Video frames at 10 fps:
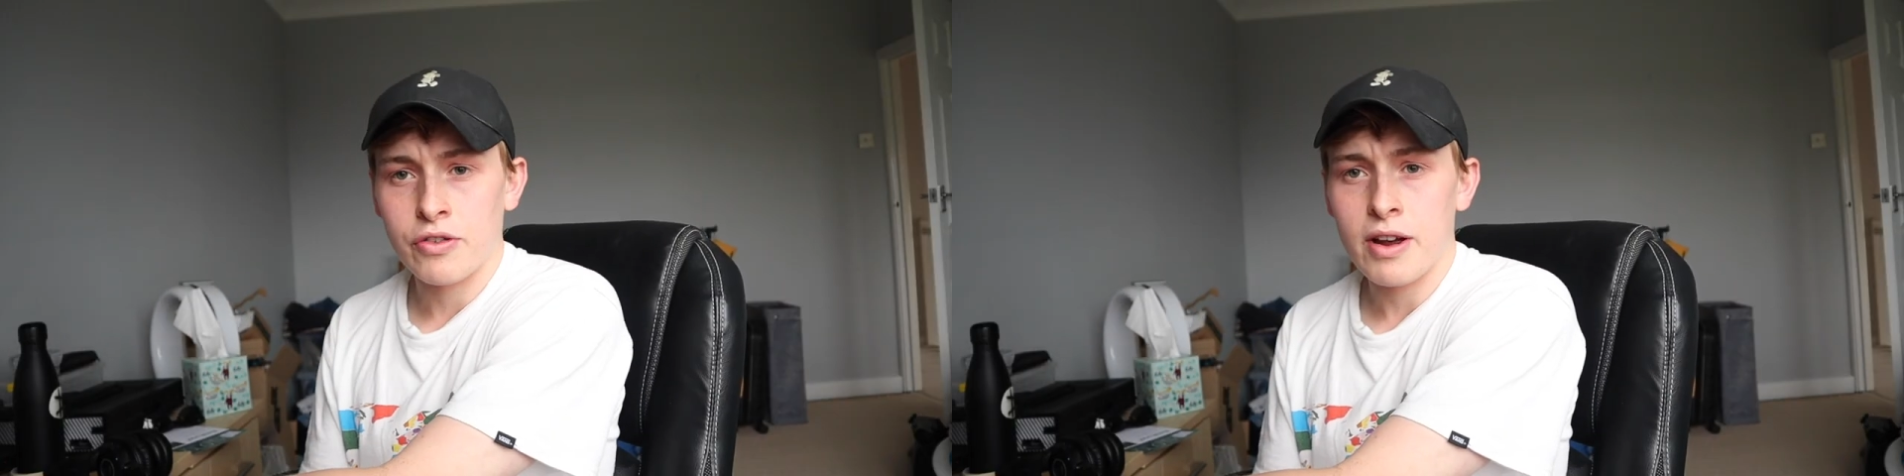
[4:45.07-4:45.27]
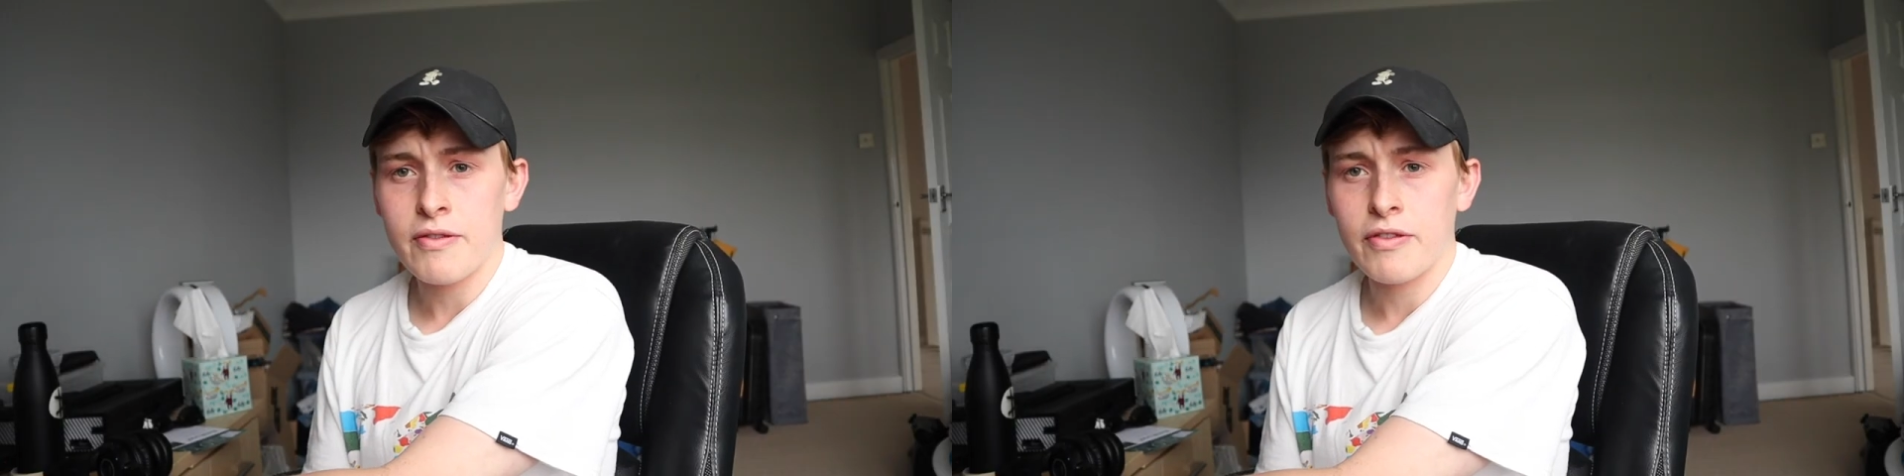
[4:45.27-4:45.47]

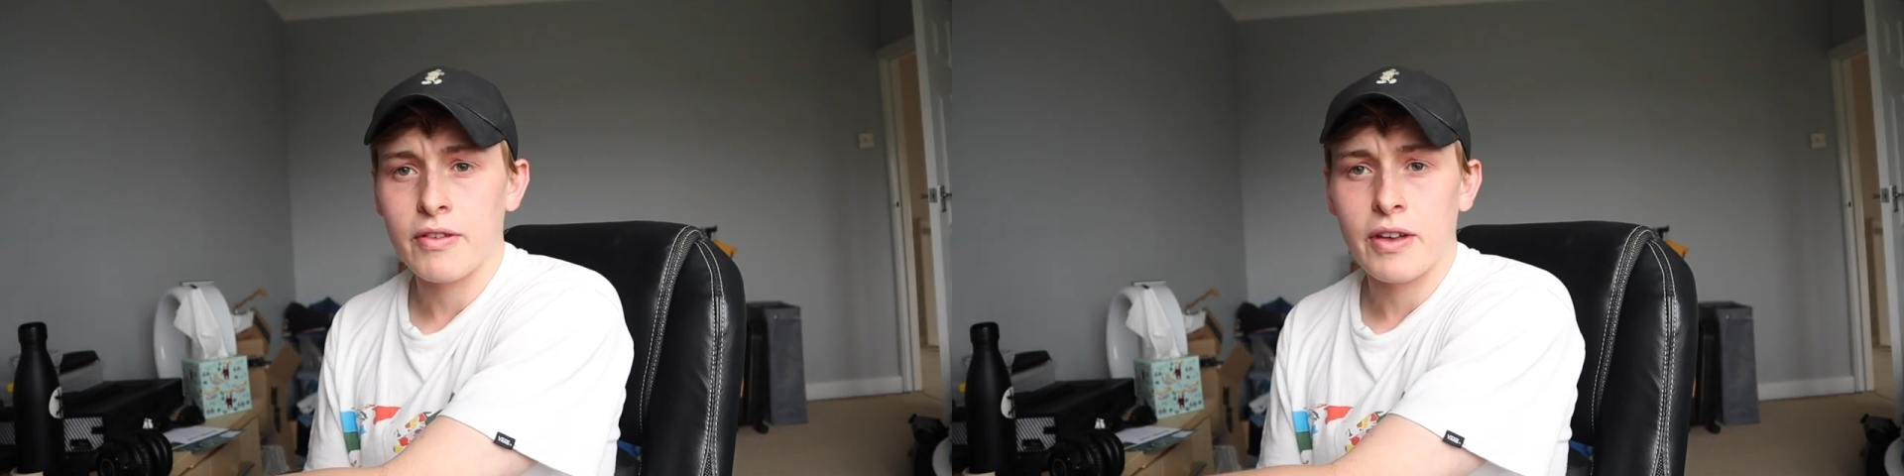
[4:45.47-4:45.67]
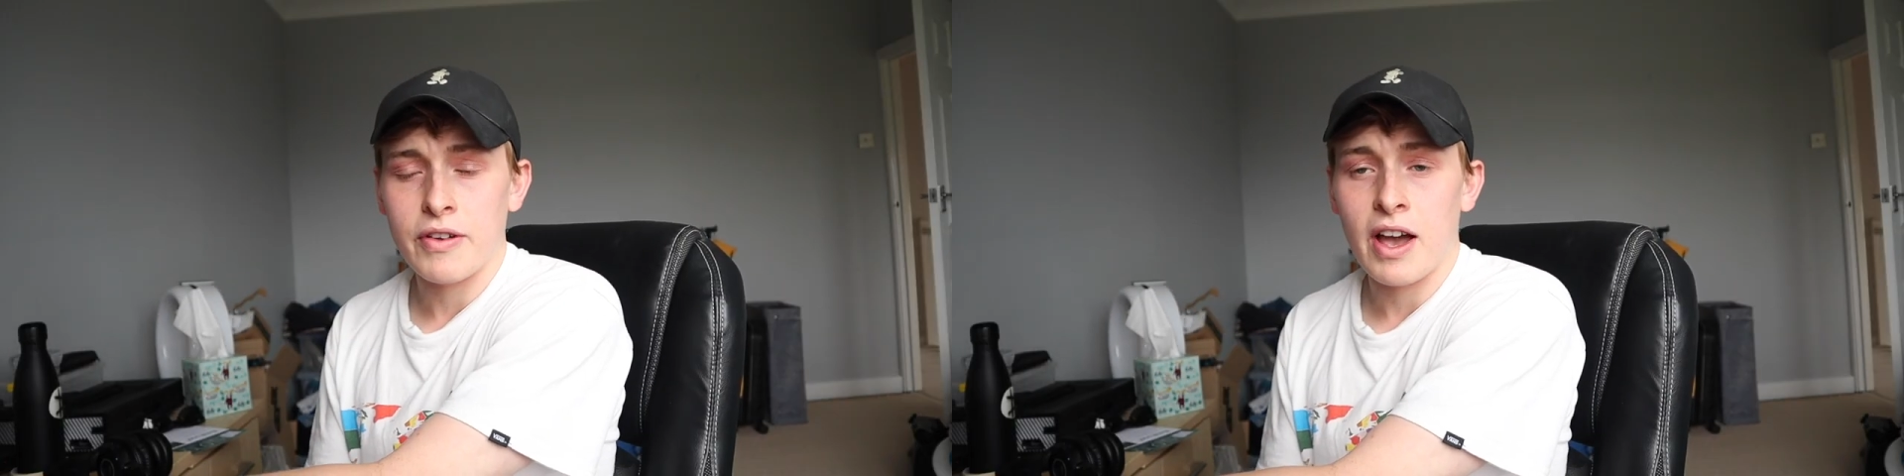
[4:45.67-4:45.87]
drive
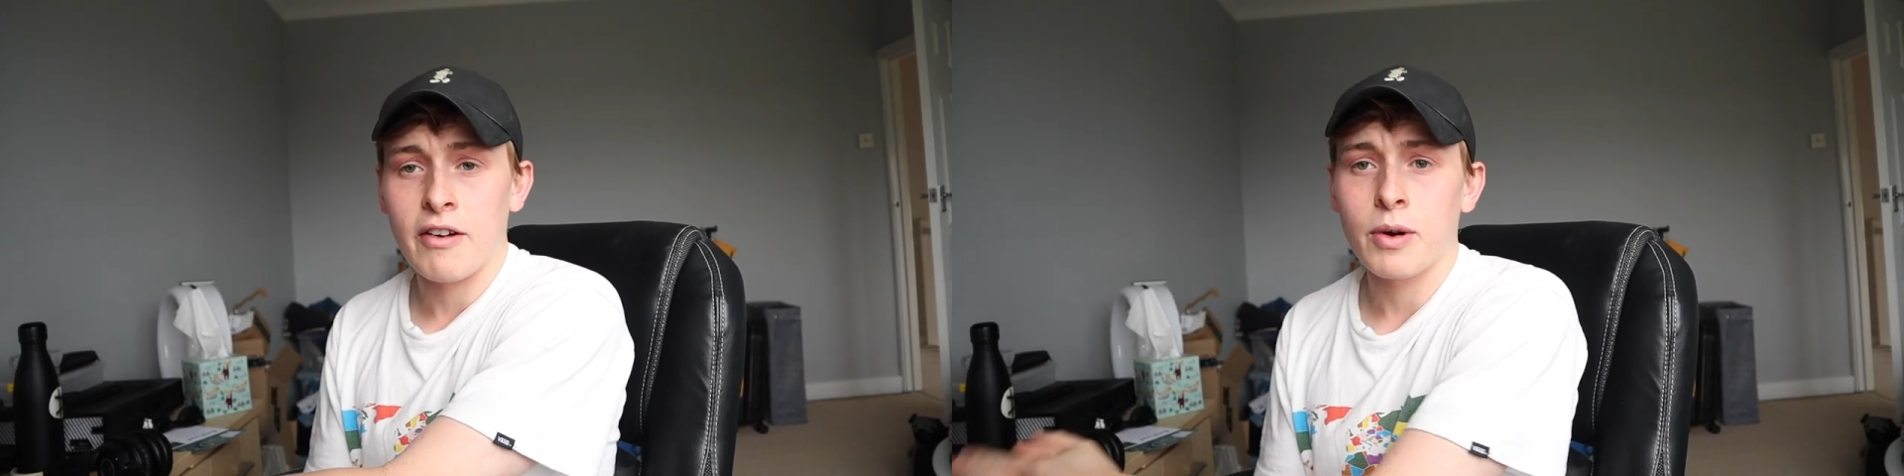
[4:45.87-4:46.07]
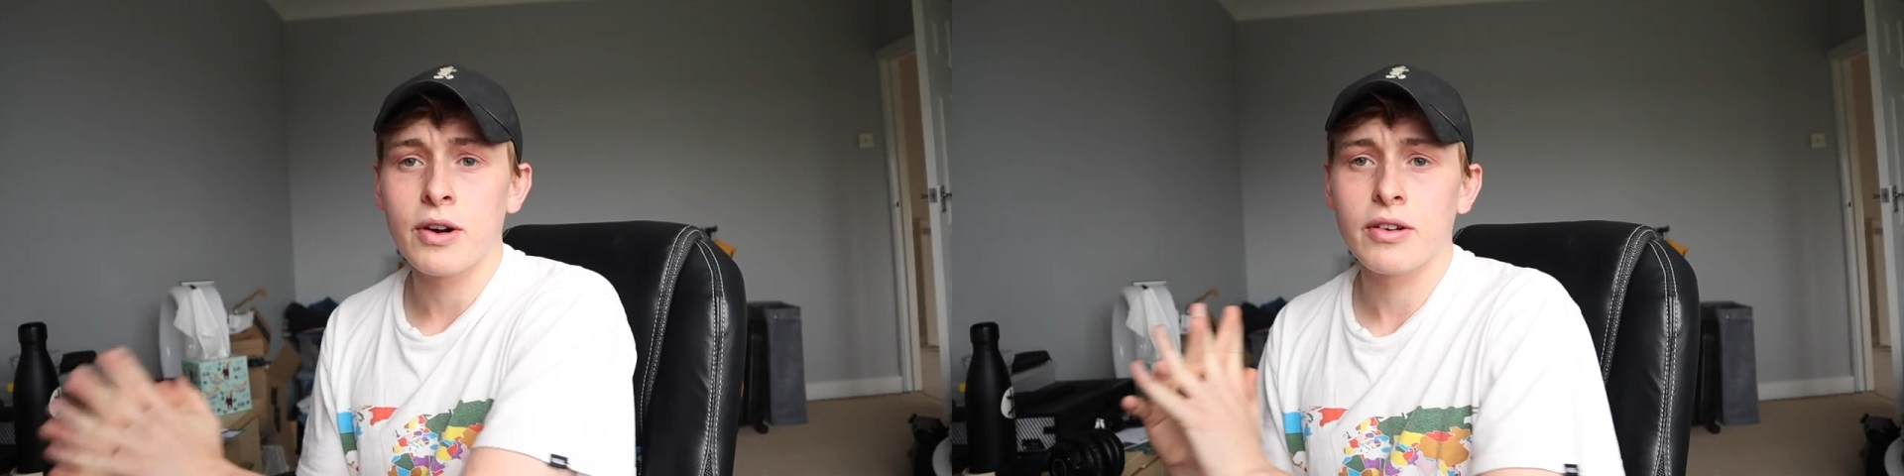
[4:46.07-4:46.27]
if you
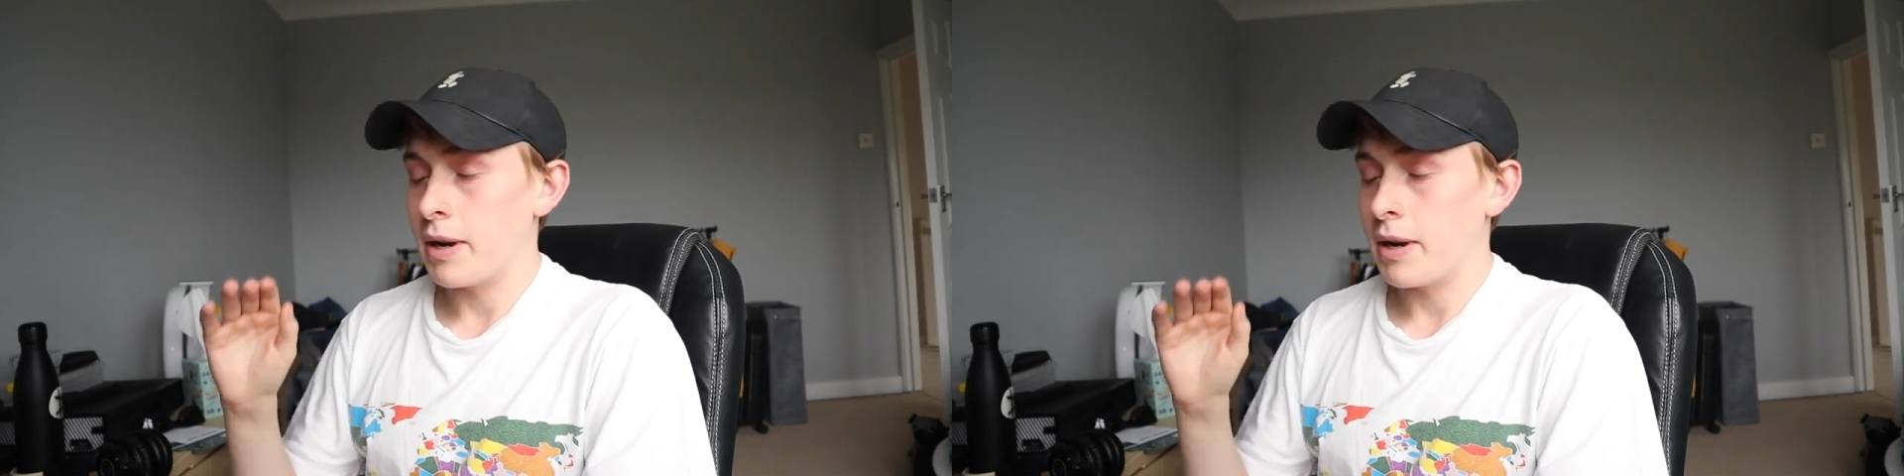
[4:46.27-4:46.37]
have one.